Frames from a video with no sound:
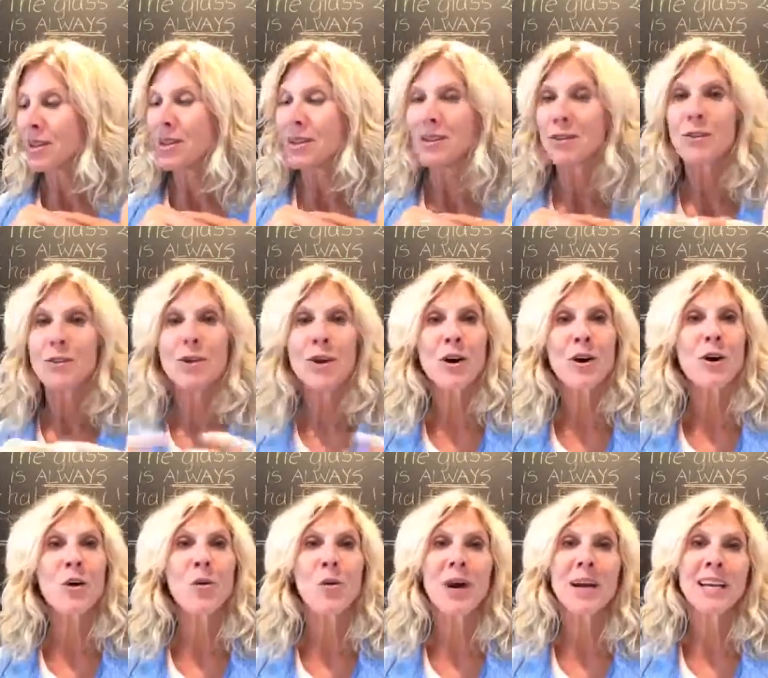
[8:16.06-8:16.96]

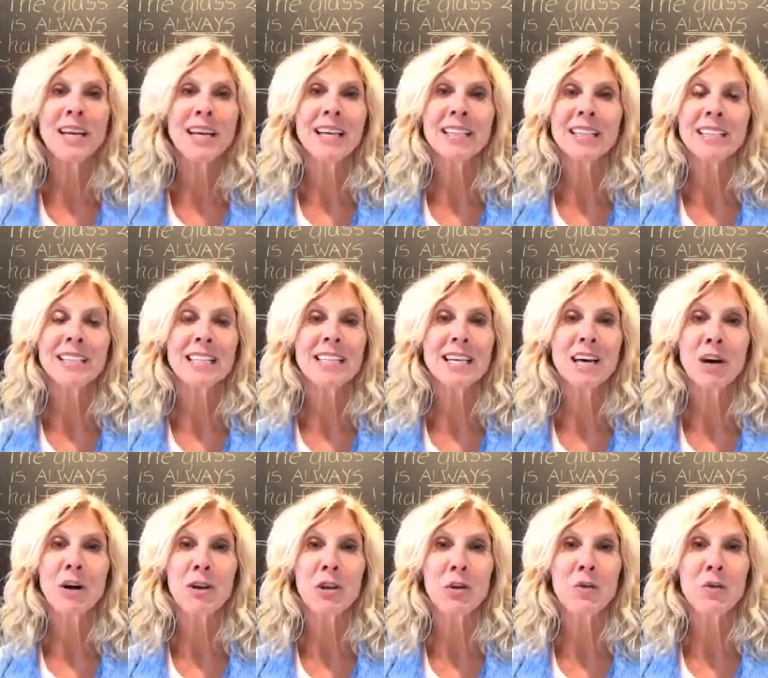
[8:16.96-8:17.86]
No one gets to
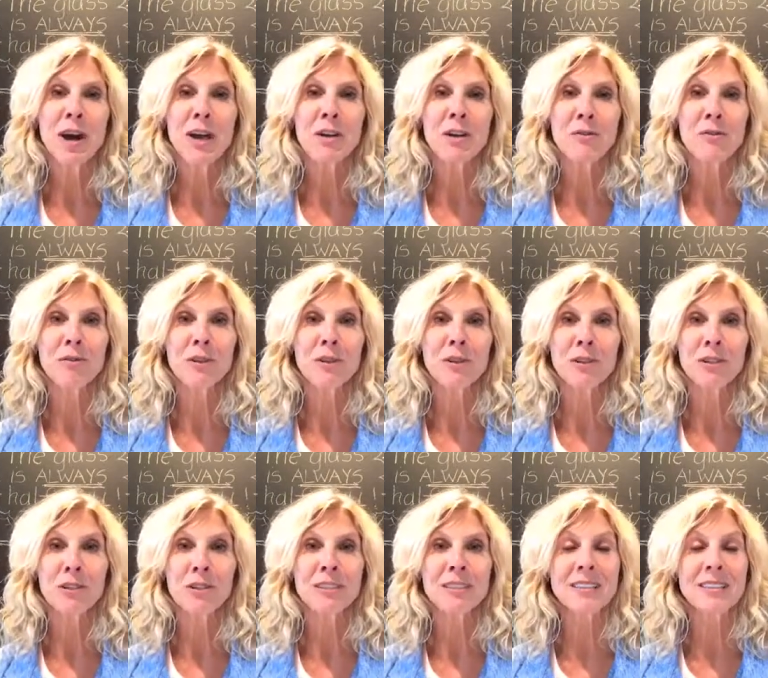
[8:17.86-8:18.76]
tell you what your
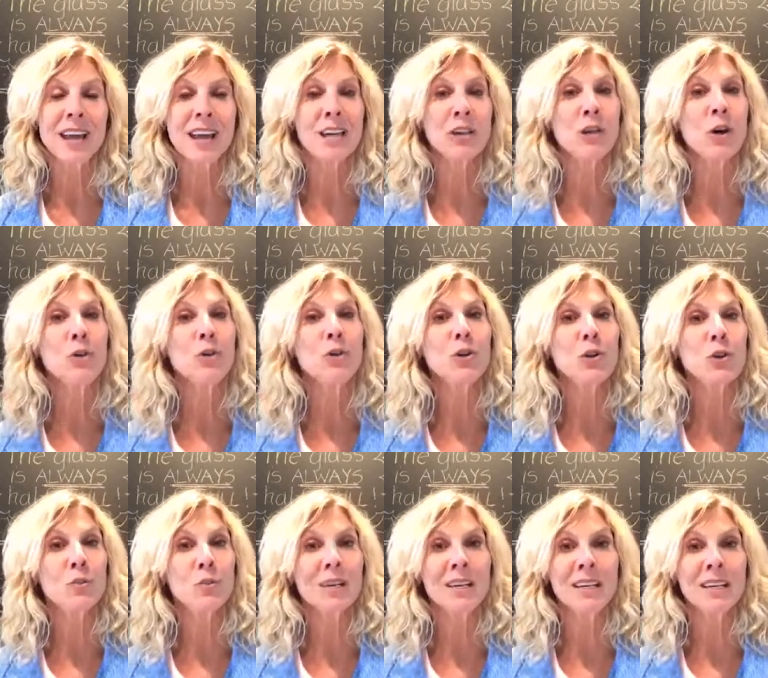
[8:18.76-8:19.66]
future is like. No
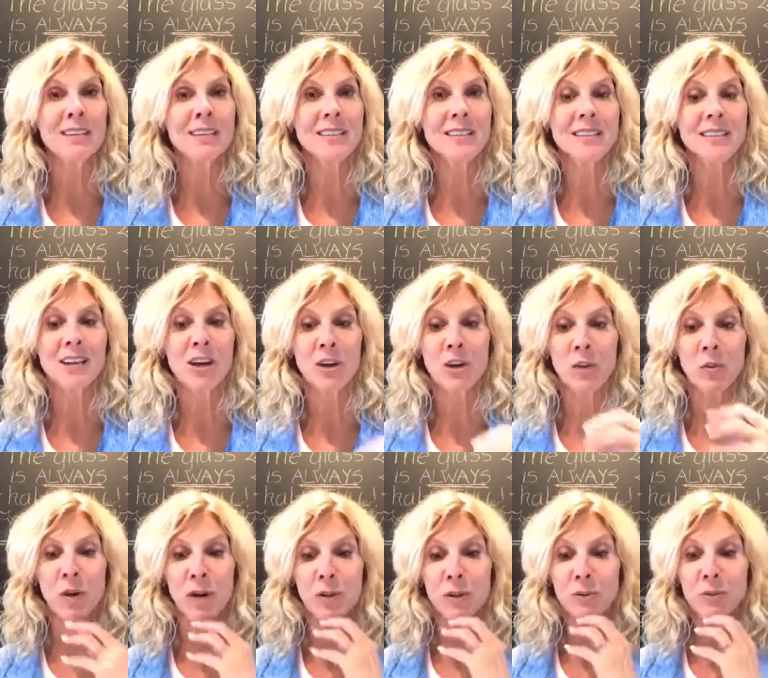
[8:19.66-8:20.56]
human gets to tell you
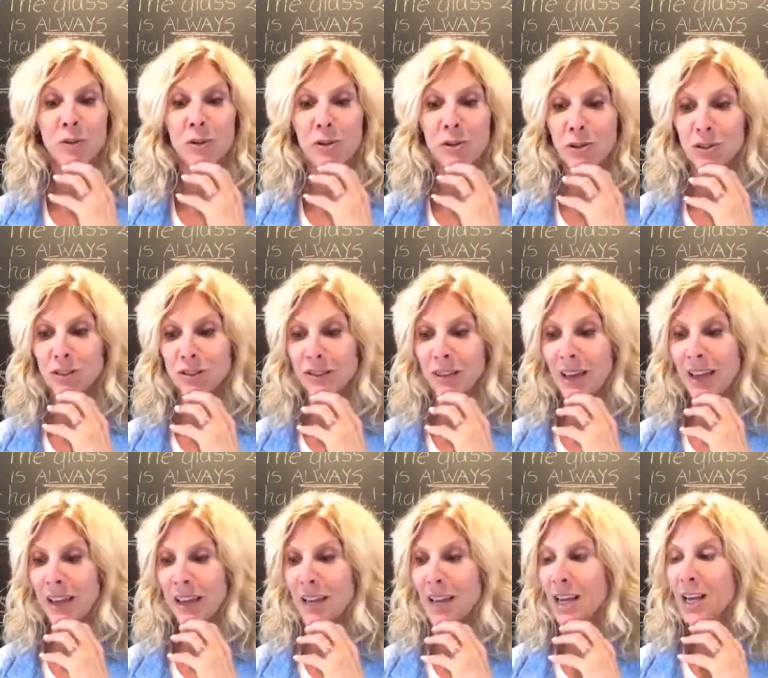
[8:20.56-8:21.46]
what your future is
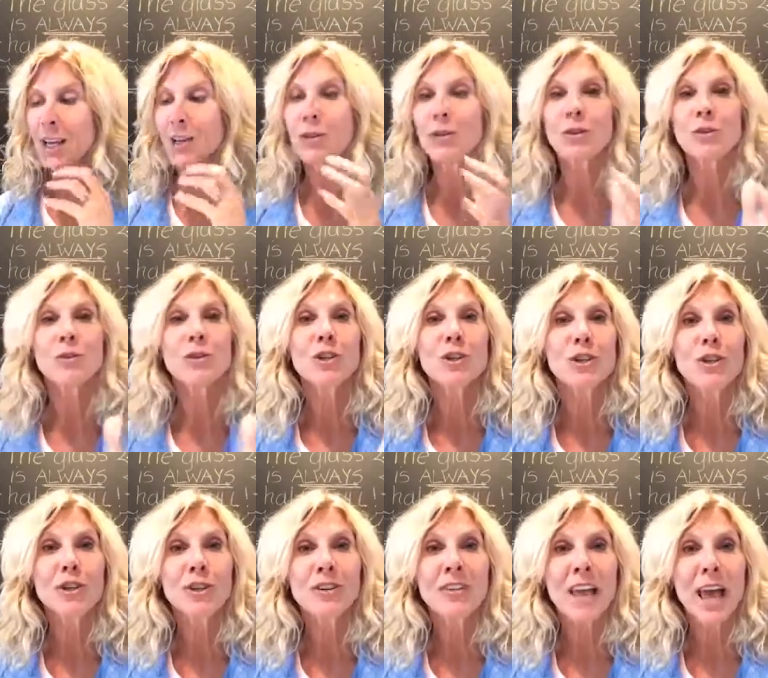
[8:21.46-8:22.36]
like. So
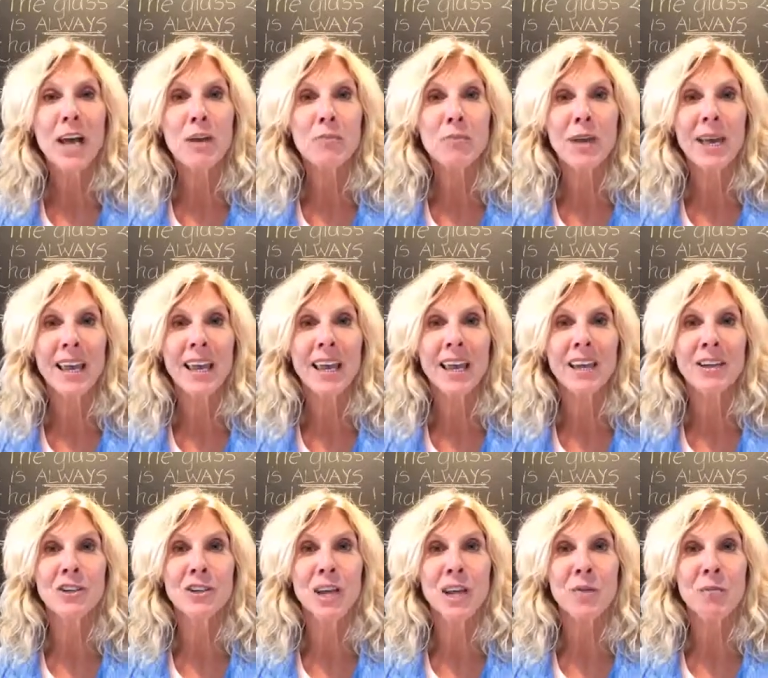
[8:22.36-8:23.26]
turn that
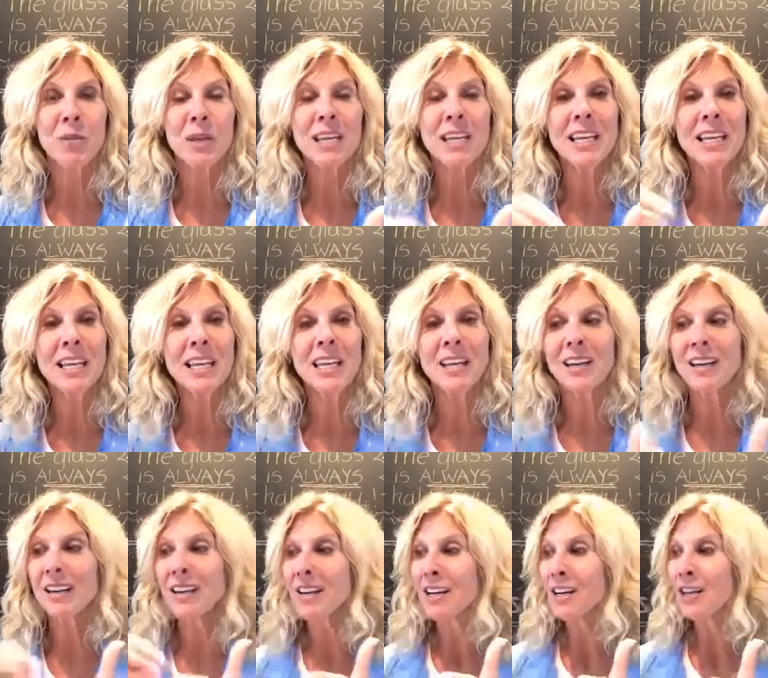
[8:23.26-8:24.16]
page and begin
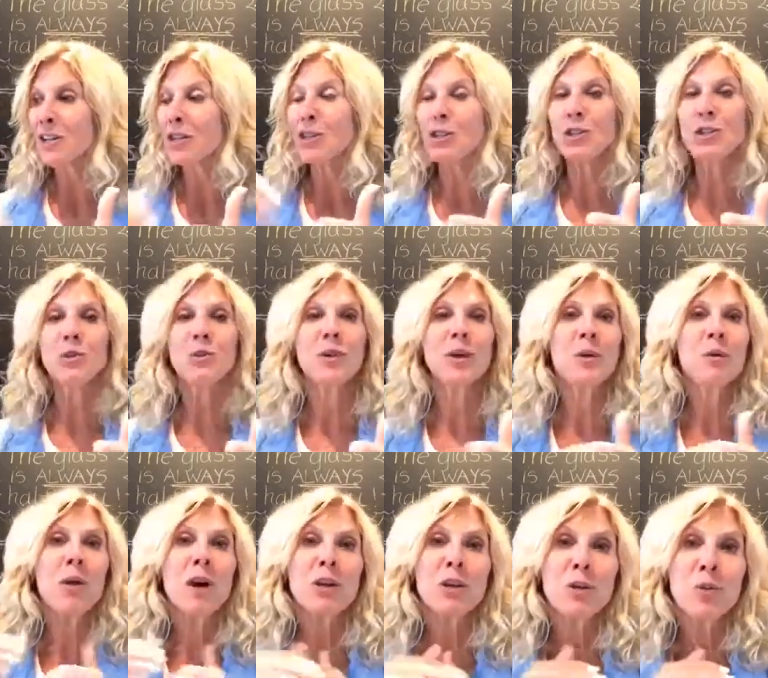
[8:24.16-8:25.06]
doing
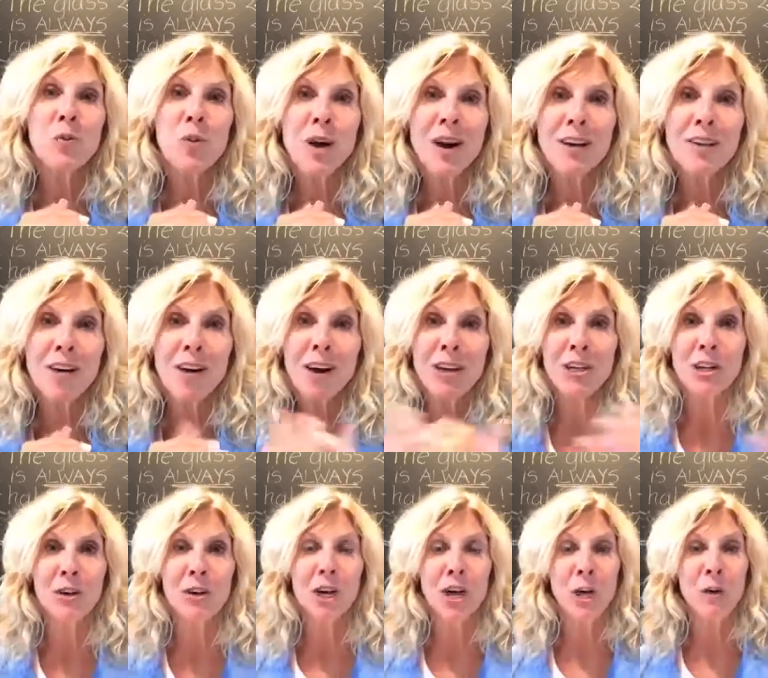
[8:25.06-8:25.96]
what you want on
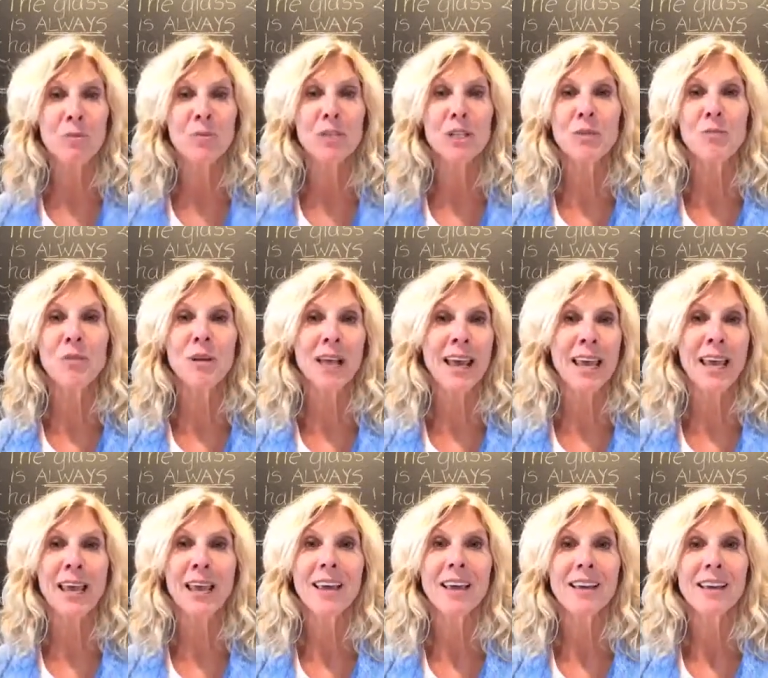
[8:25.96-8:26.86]
your empty
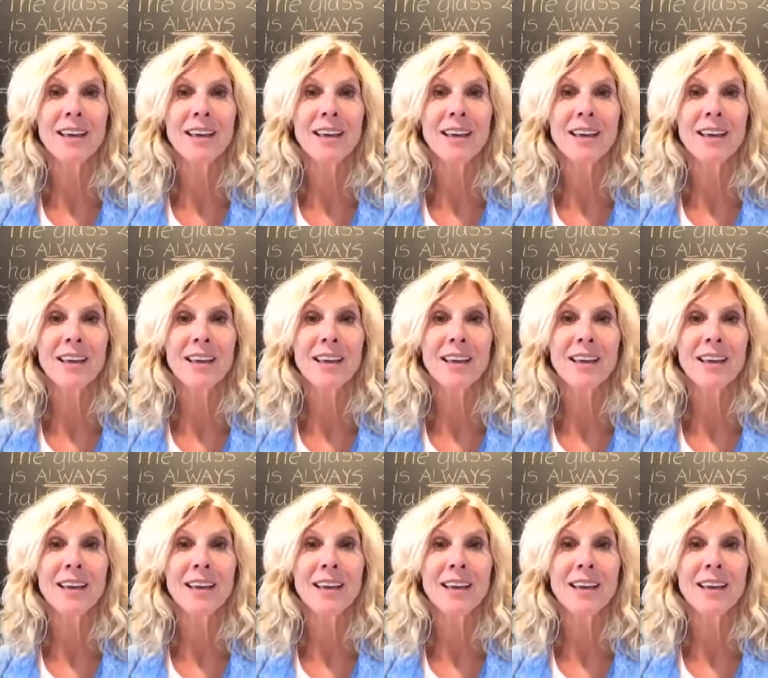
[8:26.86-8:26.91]
blank